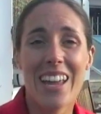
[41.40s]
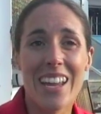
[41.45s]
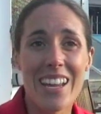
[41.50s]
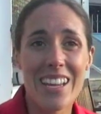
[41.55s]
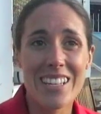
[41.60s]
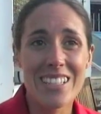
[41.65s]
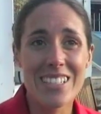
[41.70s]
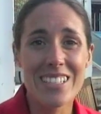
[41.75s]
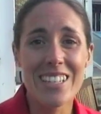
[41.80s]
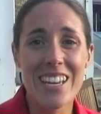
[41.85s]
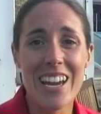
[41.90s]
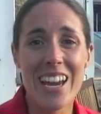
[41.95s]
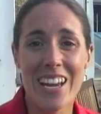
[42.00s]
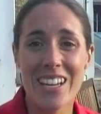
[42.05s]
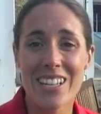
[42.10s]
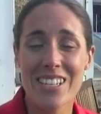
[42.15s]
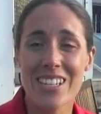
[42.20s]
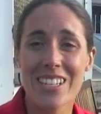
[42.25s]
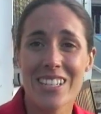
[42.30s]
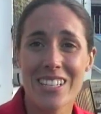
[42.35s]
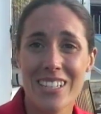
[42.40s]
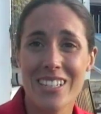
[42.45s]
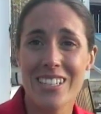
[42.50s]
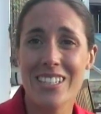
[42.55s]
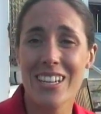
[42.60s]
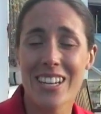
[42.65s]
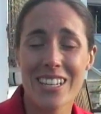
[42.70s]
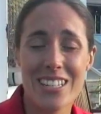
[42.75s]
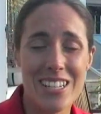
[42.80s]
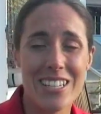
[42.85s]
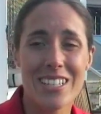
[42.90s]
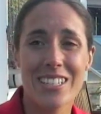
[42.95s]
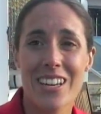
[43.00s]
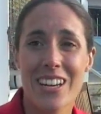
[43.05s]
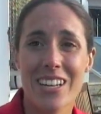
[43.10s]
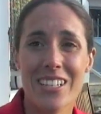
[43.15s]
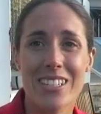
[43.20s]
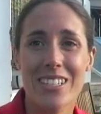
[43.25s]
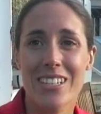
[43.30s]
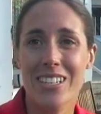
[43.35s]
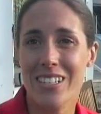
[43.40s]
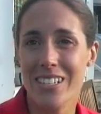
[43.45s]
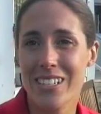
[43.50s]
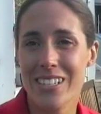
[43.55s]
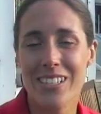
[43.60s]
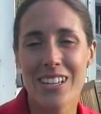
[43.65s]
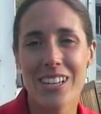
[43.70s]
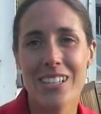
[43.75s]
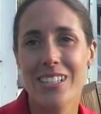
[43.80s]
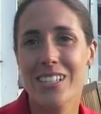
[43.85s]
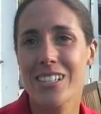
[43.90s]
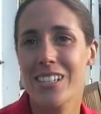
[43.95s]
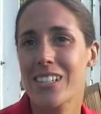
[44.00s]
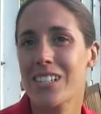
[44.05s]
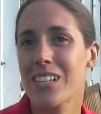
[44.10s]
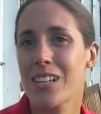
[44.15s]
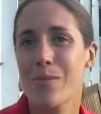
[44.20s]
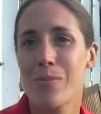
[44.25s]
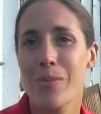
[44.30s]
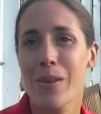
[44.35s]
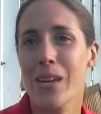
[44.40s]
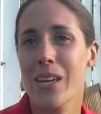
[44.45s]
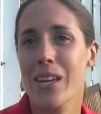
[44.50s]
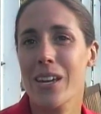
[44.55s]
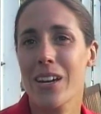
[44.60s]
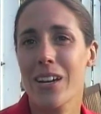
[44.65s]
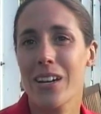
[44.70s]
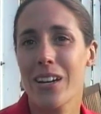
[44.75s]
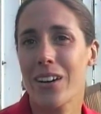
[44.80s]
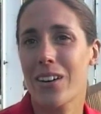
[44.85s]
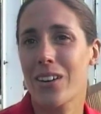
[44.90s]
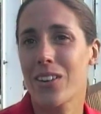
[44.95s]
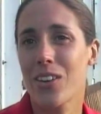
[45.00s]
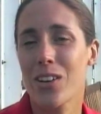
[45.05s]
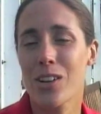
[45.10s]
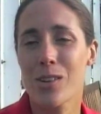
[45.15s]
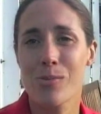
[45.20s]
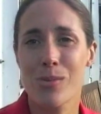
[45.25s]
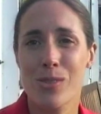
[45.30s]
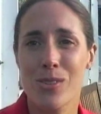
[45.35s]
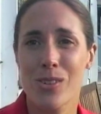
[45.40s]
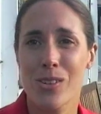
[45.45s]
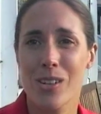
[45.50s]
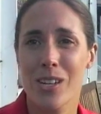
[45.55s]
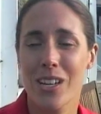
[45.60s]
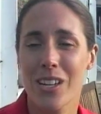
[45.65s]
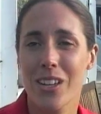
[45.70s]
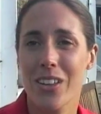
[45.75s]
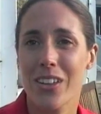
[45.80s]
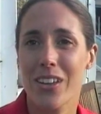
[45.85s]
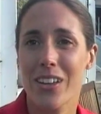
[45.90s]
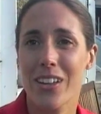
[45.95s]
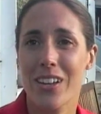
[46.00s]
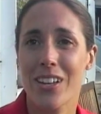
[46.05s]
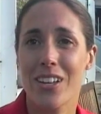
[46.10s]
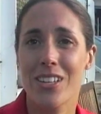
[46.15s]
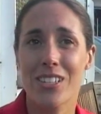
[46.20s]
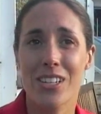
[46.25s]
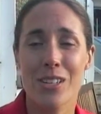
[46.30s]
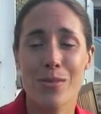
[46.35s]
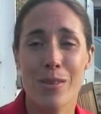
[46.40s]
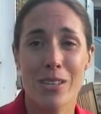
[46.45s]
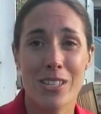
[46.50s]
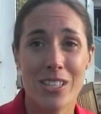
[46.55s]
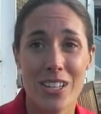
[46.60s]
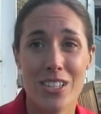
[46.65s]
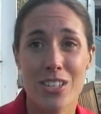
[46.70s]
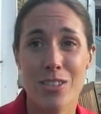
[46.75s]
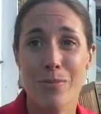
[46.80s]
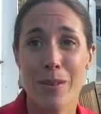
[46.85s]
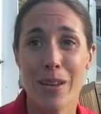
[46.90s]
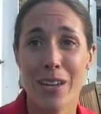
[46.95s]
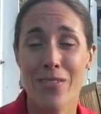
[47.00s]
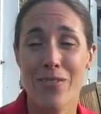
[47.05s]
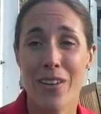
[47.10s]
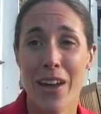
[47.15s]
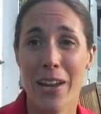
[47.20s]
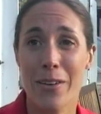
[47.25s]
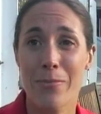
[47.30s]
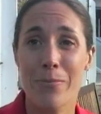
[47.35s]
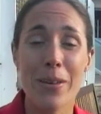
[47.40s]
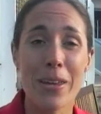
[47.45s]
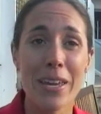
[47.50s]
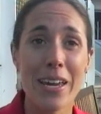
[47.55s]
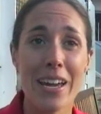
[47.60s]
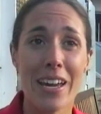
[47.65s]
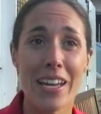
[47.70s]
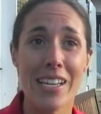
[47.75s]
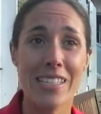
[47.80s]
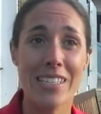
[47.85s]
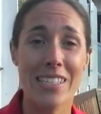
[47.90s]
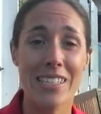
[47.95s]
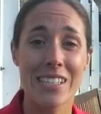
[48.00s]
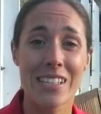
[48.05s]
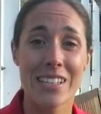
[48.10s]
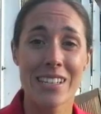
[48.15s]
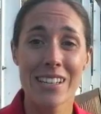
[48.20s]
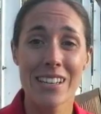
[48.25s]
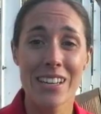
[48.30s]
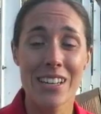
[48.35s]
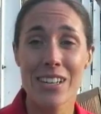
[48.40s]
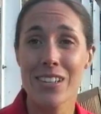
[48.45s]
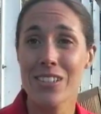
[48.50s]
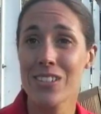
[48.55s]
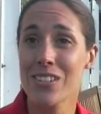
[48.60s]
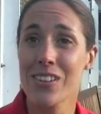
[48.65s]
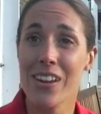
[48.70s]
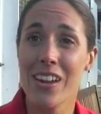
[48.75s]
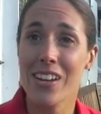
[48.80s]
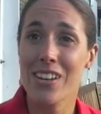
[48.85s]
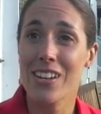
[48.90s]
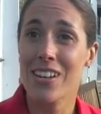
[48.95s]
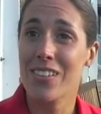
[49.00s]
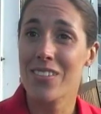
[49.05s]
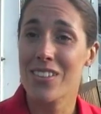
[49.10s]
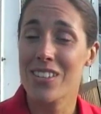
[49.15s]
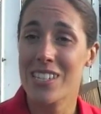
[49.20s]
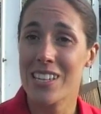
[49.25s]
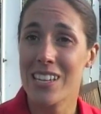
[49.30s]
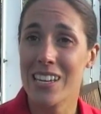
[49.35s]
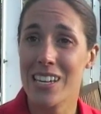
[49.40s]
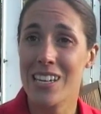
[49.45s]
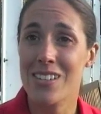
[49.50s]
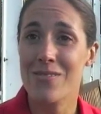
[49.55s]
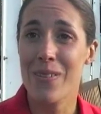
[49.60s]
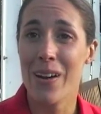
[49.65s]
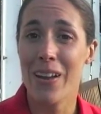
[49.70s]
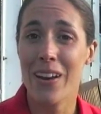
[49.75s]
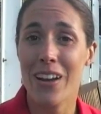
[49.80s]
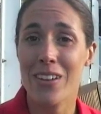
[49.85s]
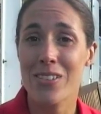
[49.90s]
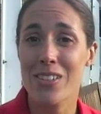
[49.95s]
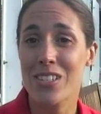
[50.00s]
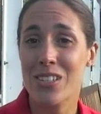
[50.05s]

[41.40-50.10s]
It's exciting. It's exciting that it's going to be on home soil, that it's going to be such a big event. But yeah, you do get nervous thinking about it.